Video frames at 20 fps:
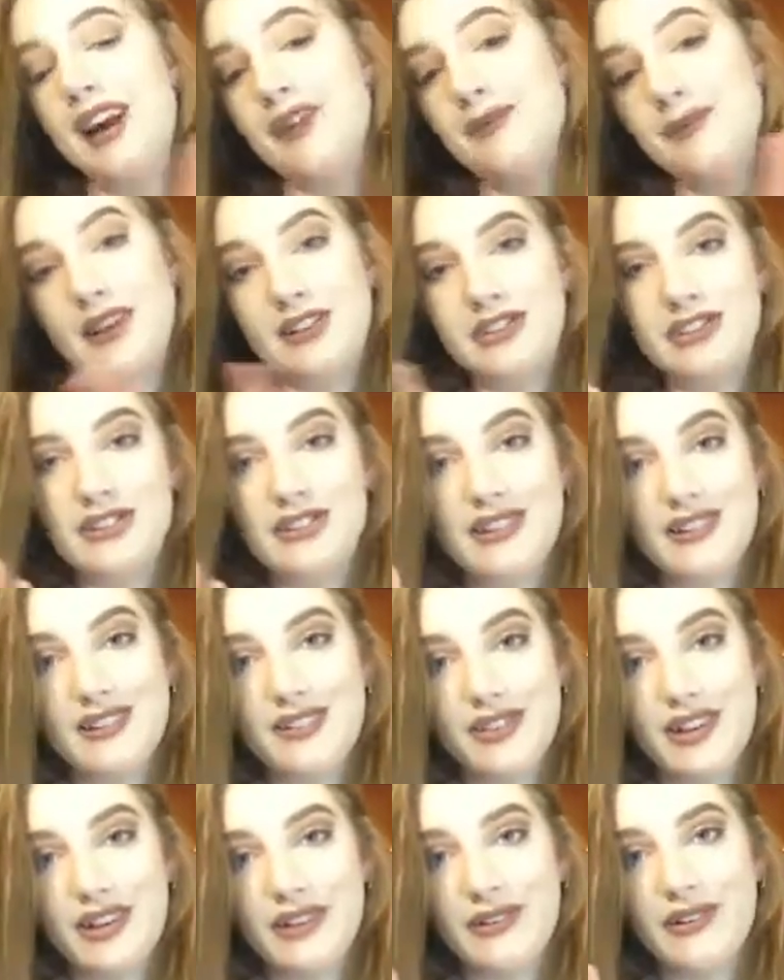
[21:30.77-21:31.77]
I've mentioned in
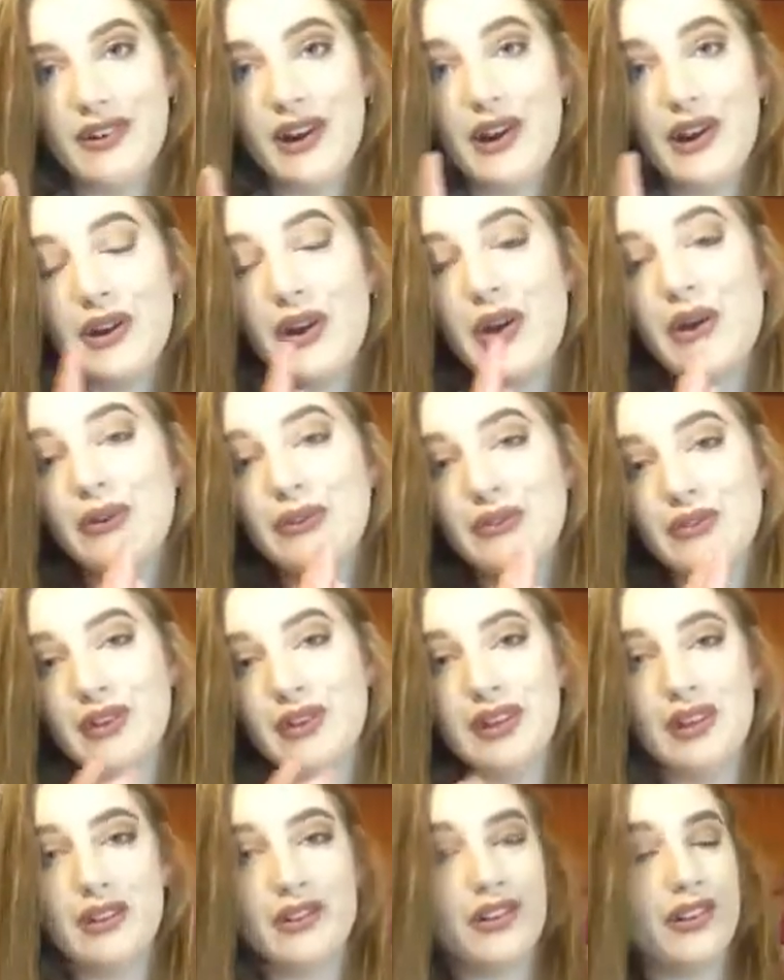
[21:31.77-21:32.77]
this video I
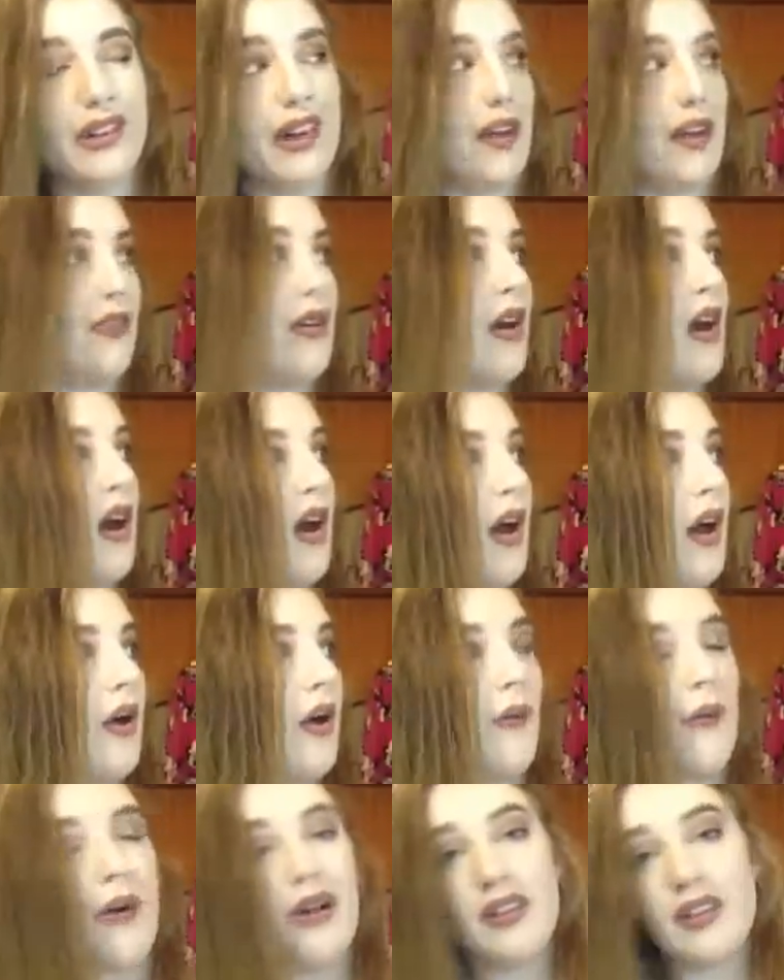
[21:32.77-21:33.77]
really do love.
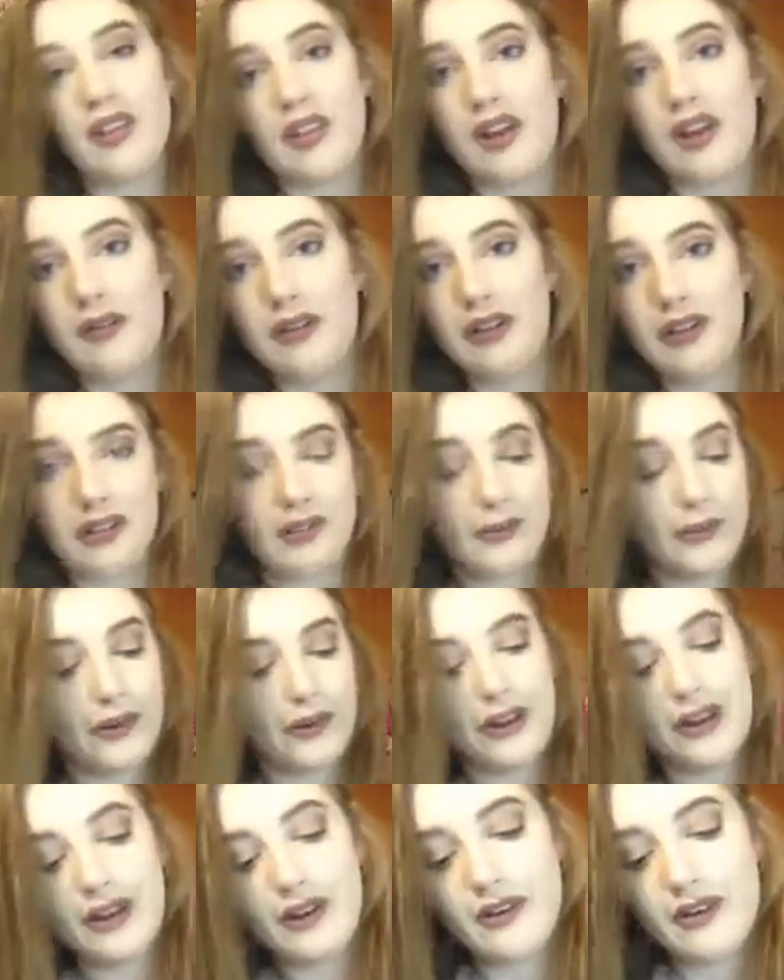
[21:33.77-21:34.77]
One thing I wanted to
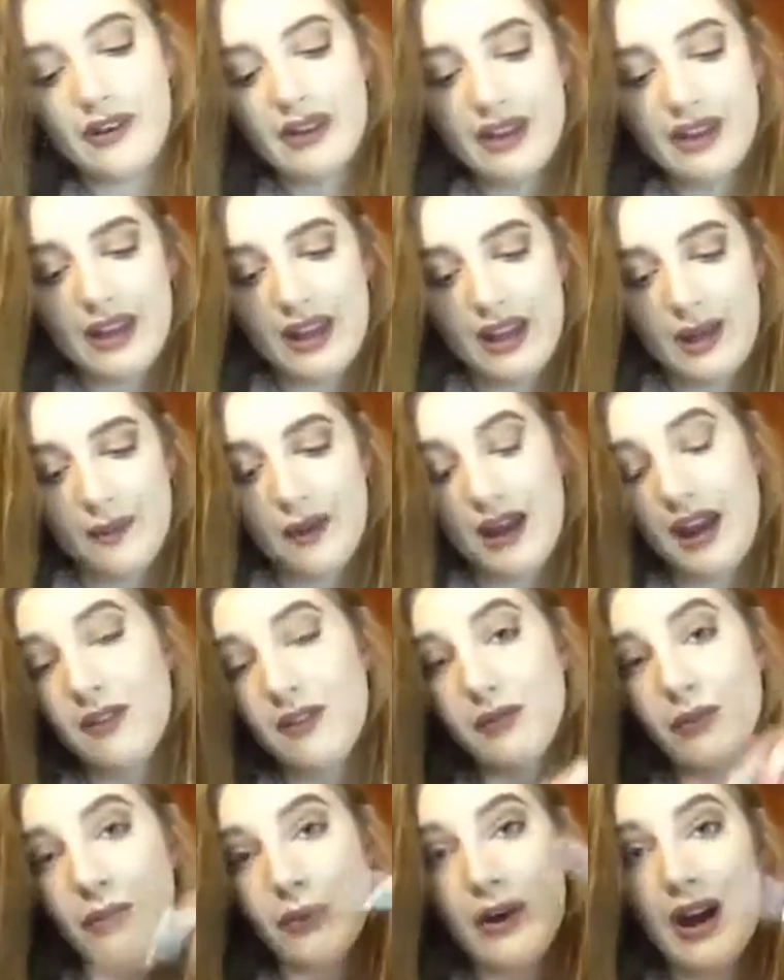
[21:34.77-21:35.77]
point out, I
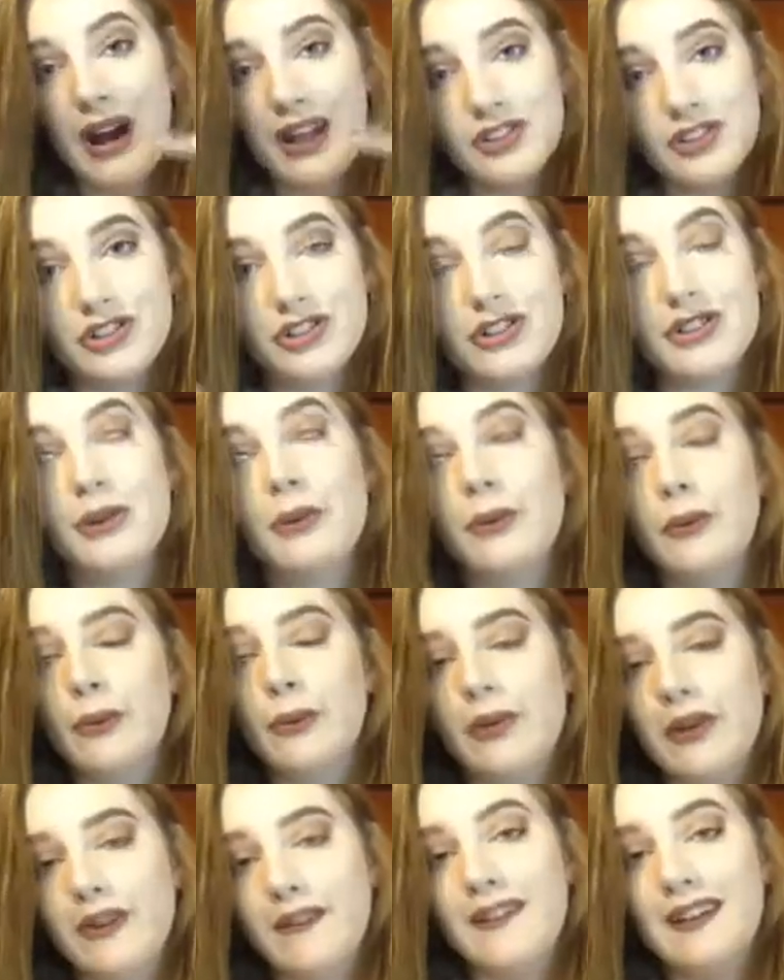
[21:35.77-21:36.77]
haven't actually
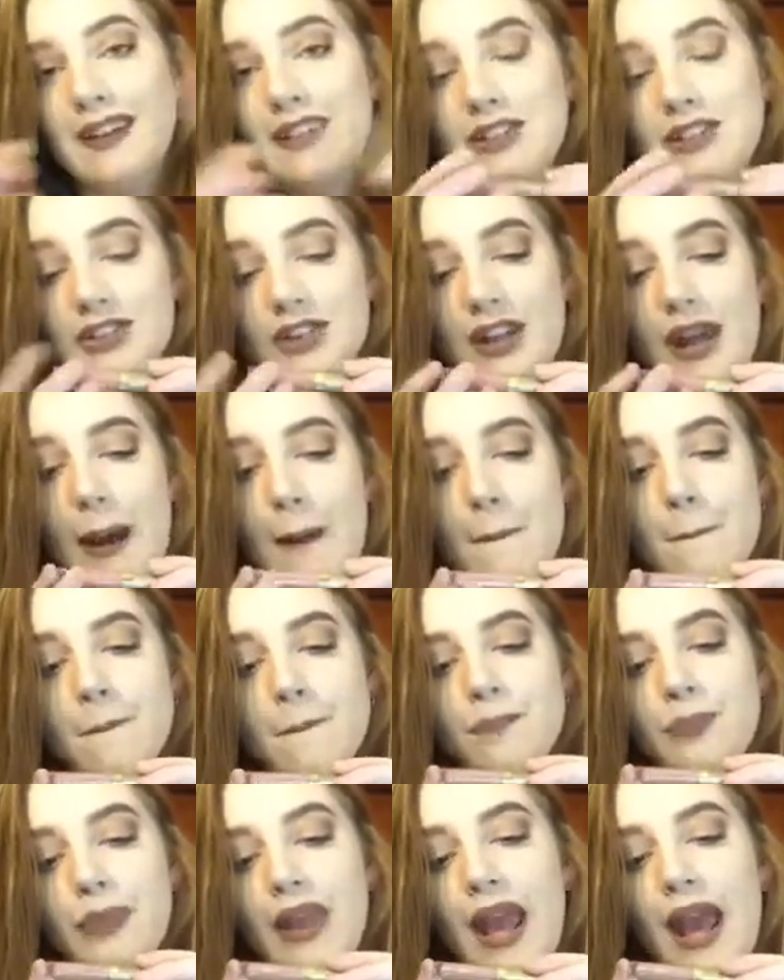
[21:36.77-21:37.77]
worn this yet.
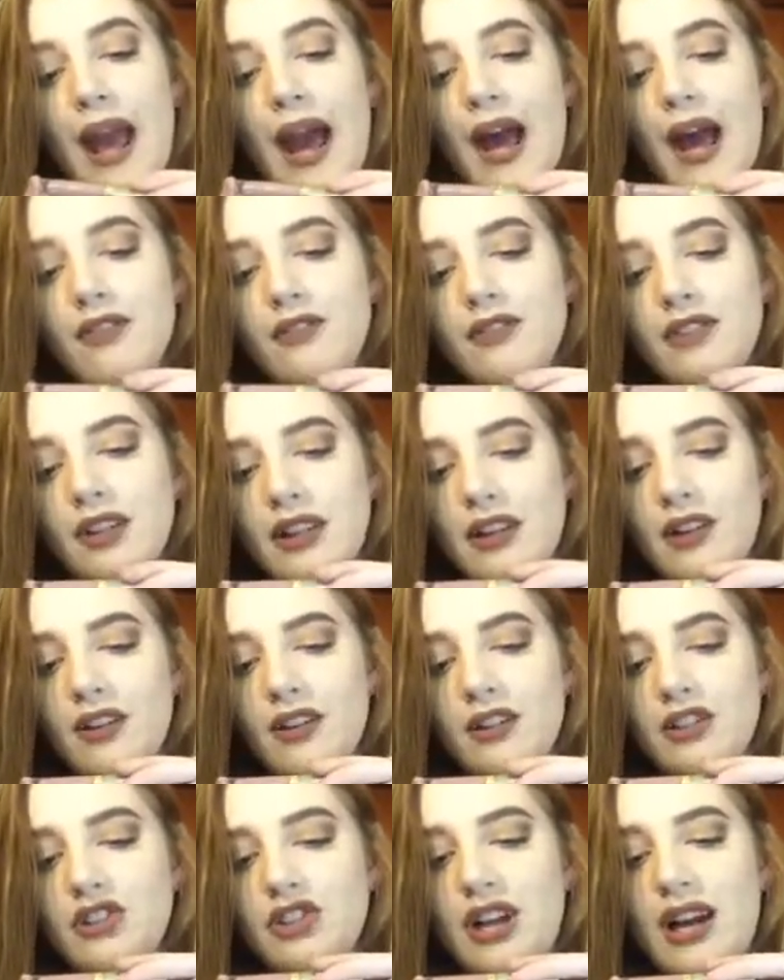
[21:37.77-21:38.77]
I haven't really
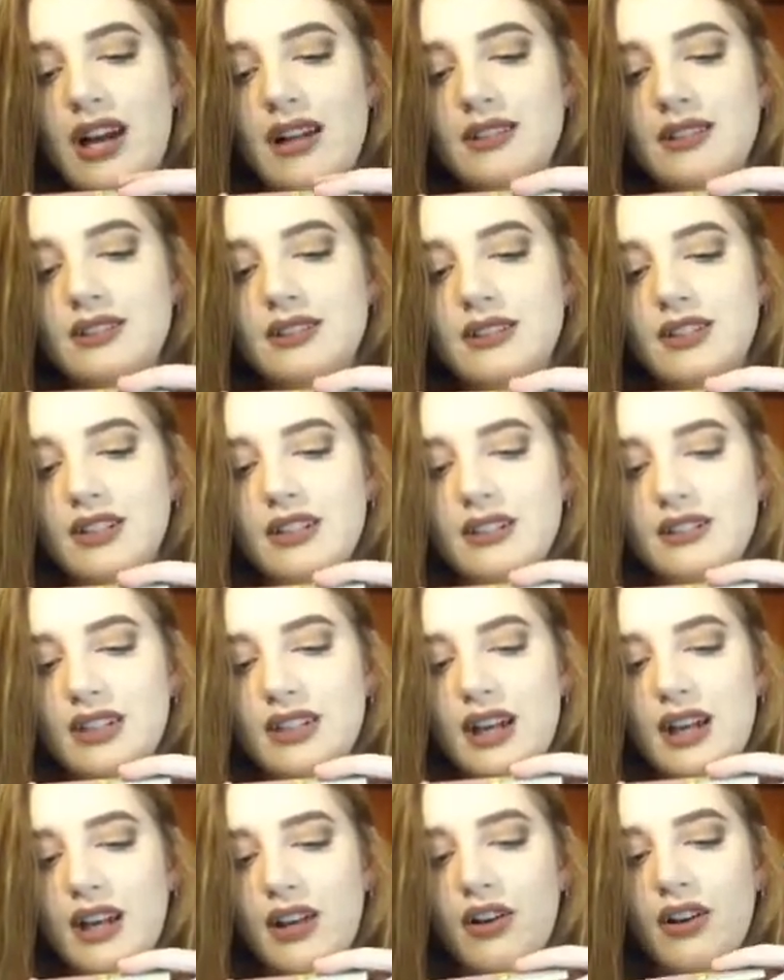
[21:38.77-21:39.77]
got the chance because
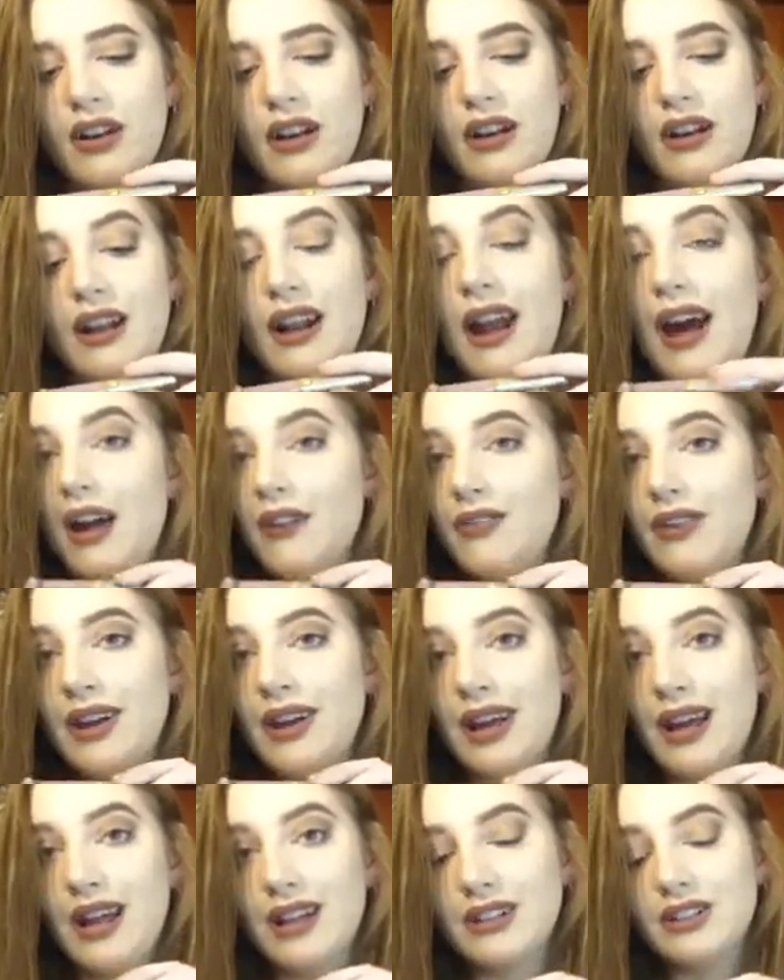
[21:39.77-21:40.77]
I got it in an
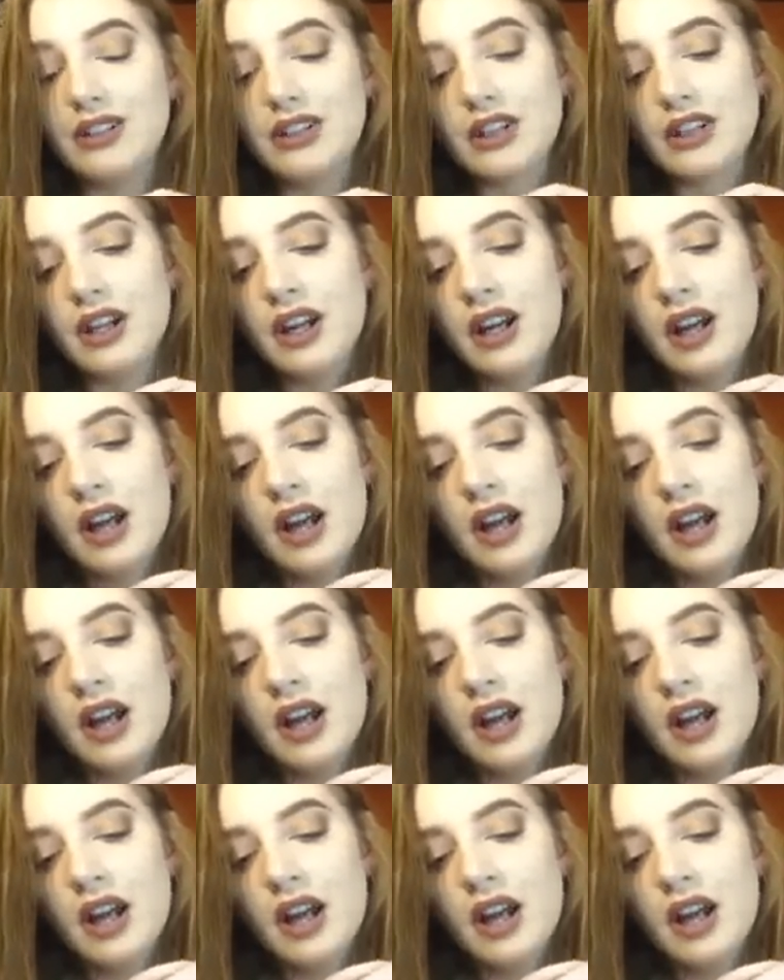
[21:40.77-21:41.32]
advent calendar.